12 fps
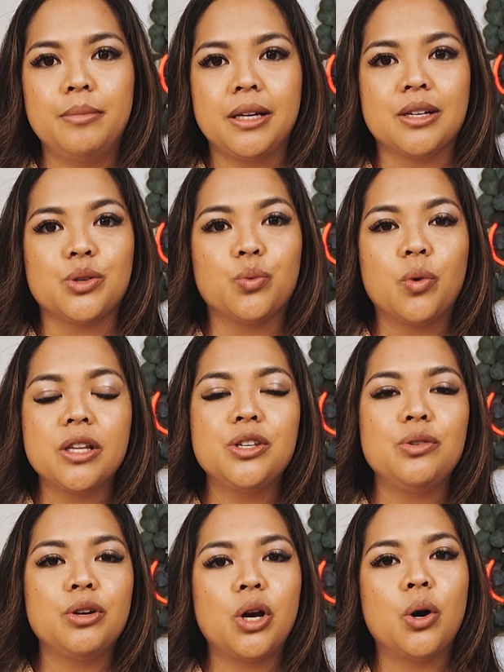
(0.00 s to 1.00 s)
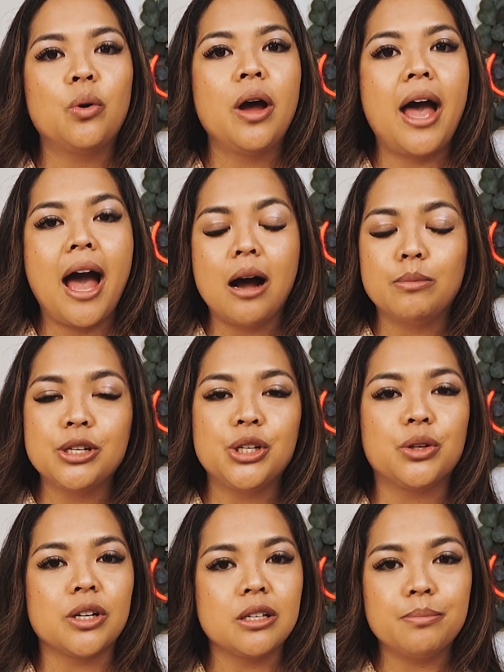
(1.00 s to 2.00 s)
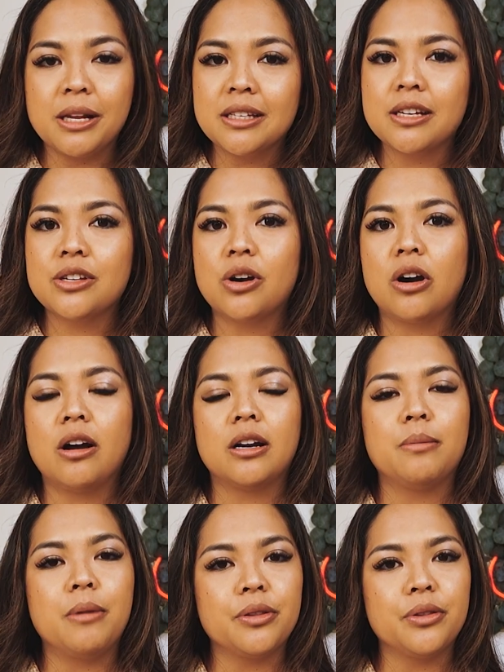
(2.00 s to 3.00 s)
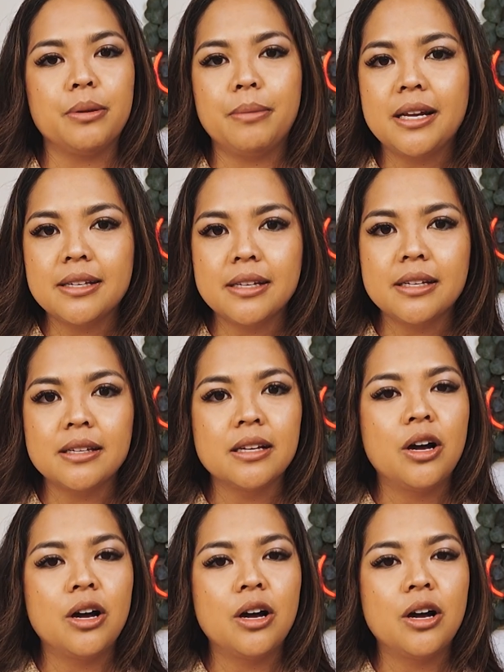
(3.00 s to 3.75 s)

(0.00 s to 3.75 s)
Because once you know how much your expenses are on a monthly basis,